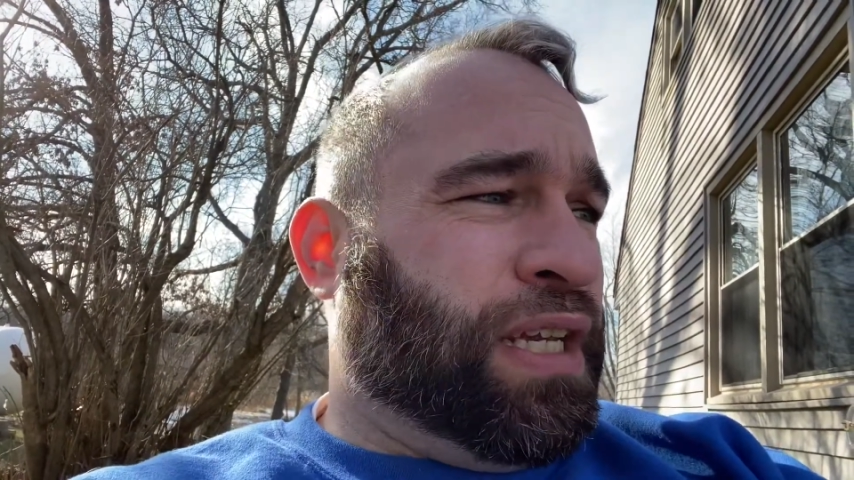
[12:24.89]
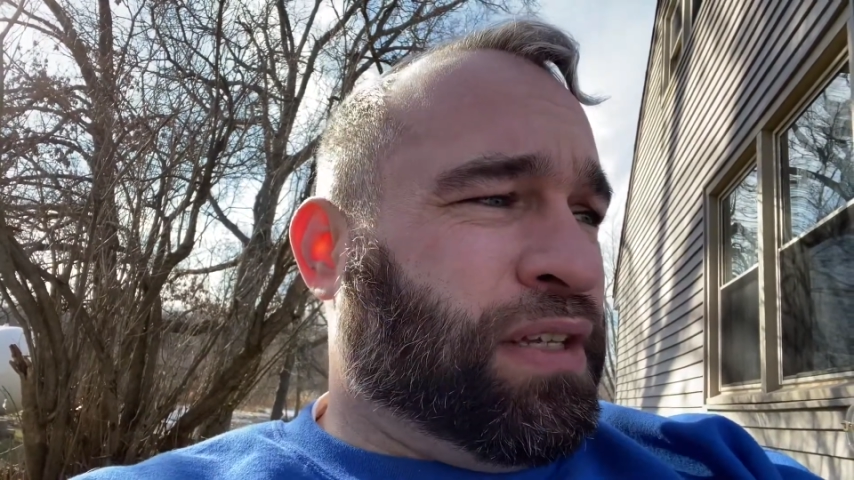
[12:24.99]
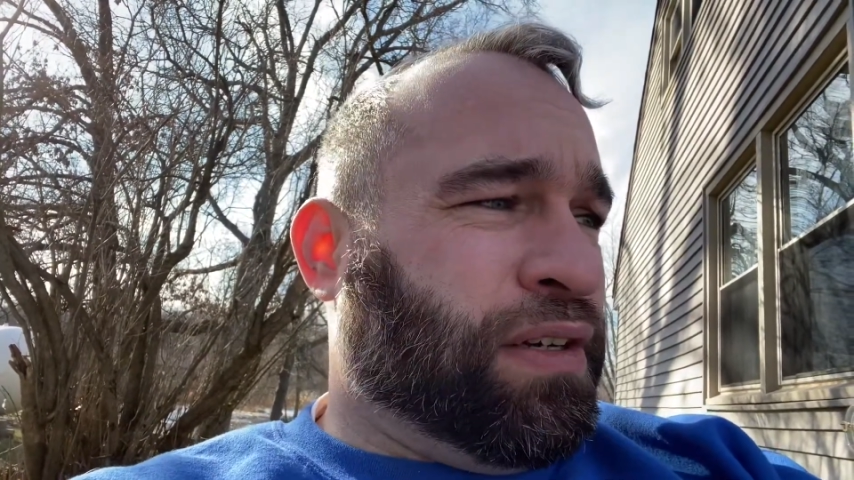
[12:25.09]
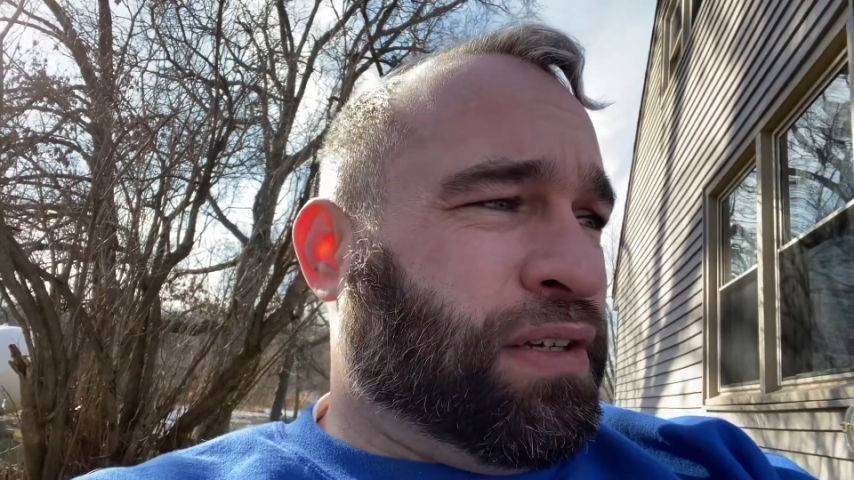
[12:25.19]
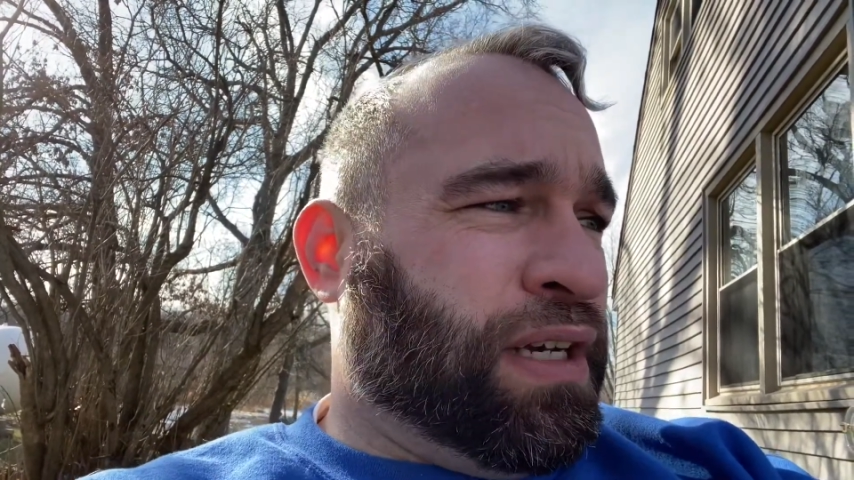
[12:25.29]

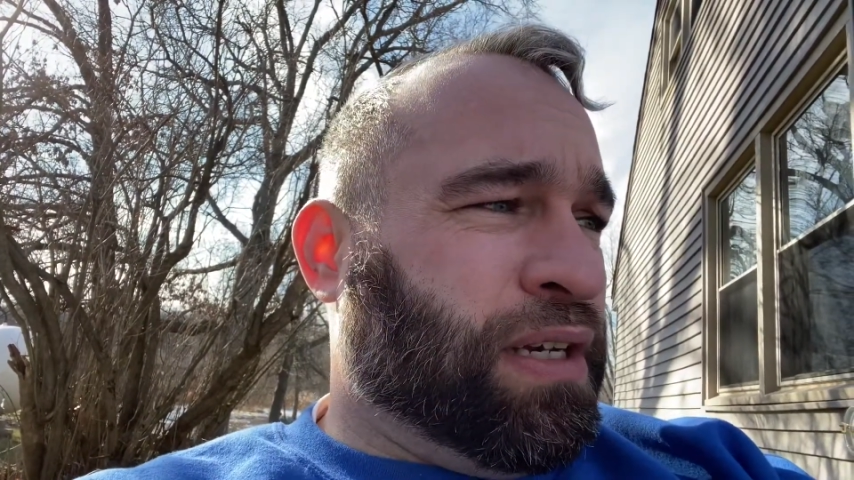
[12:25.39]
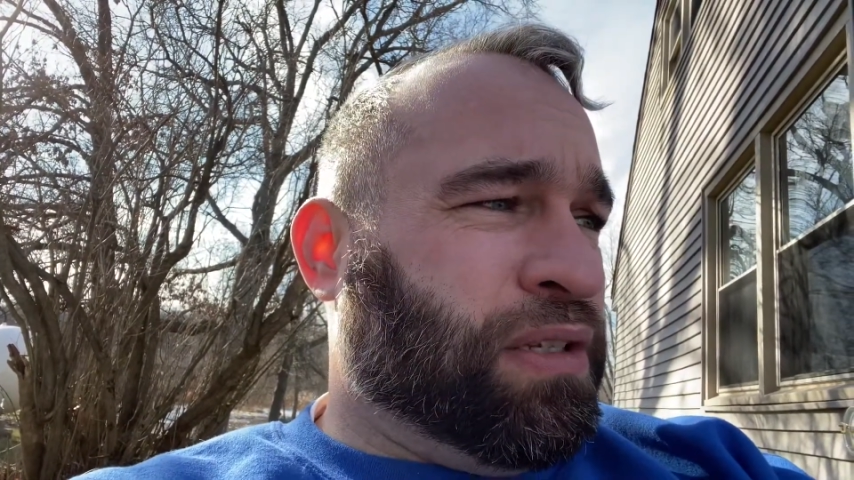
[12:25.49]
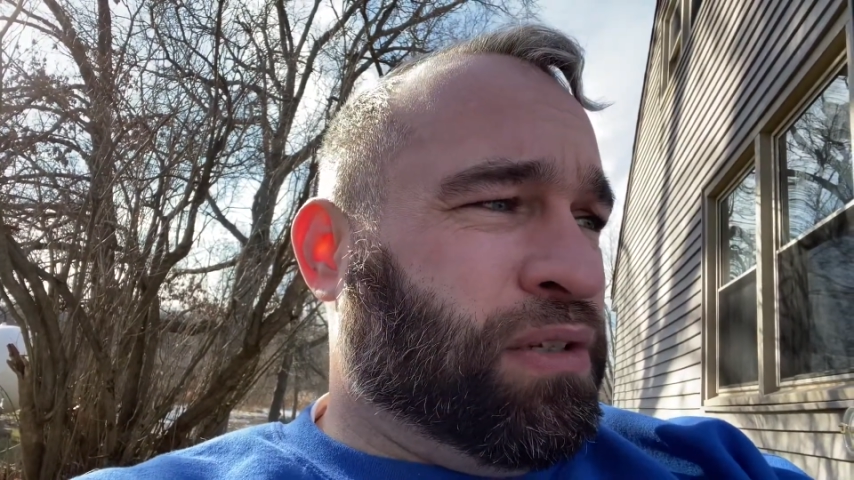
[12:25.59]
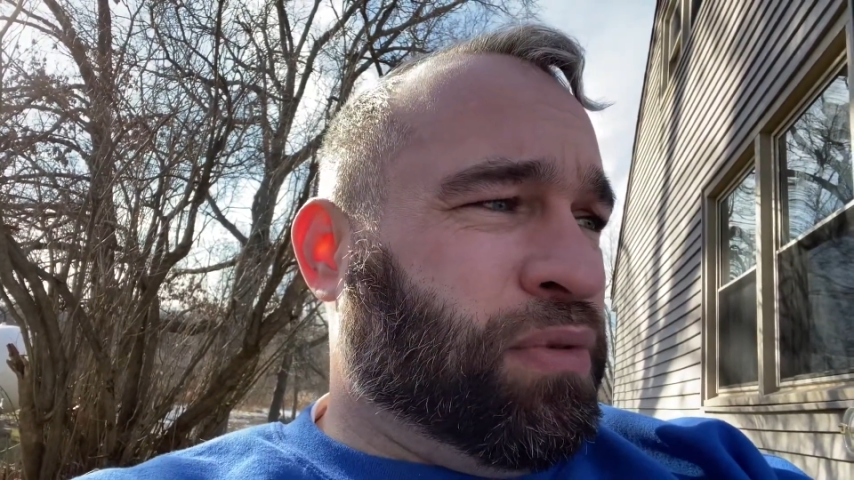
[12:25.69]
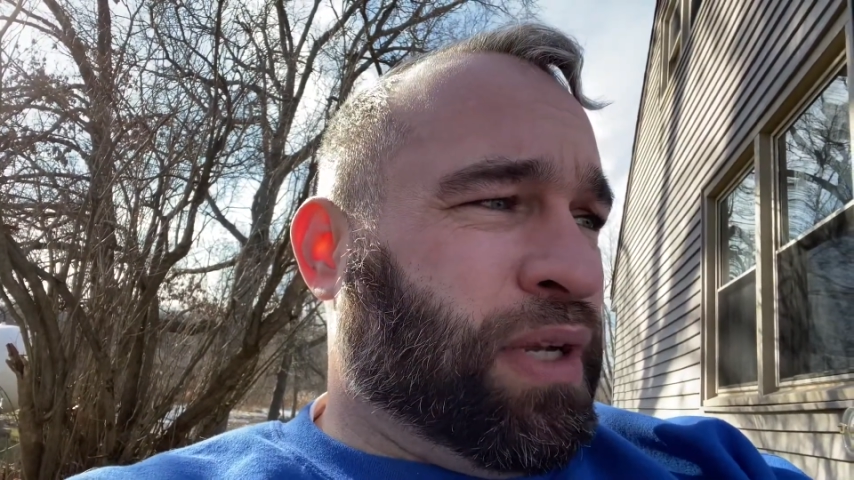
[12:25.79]
They're going to
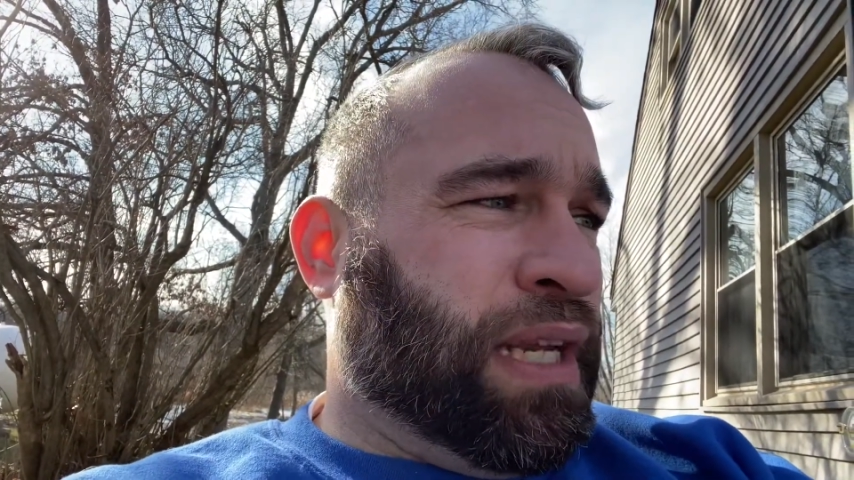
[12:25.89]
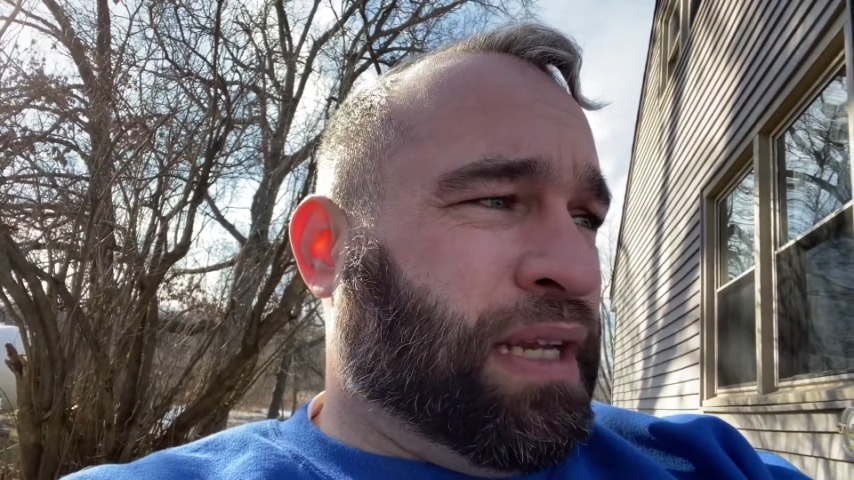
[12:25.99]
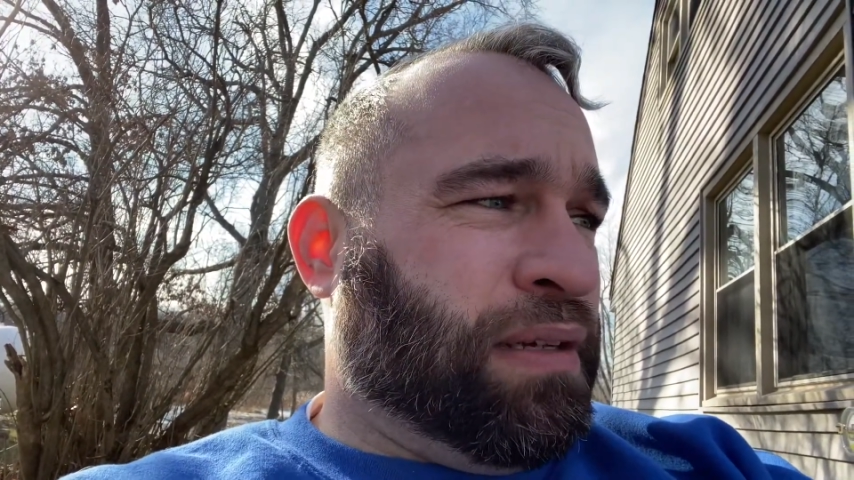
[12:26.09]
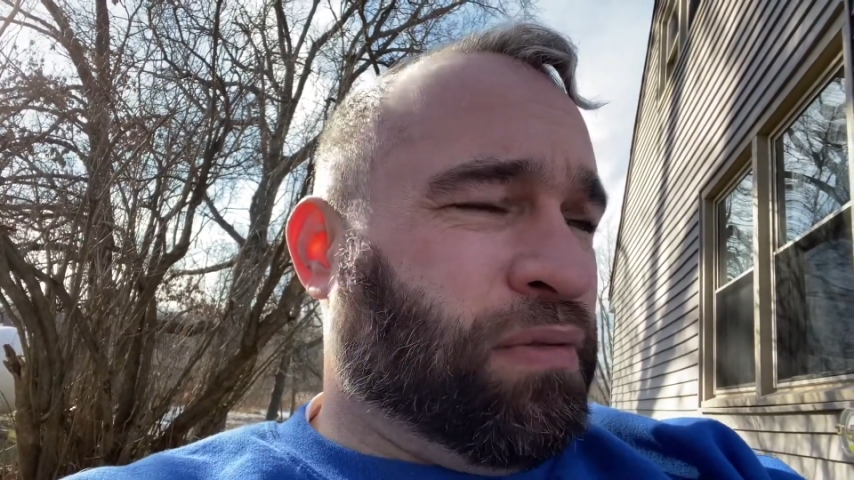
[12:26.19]
do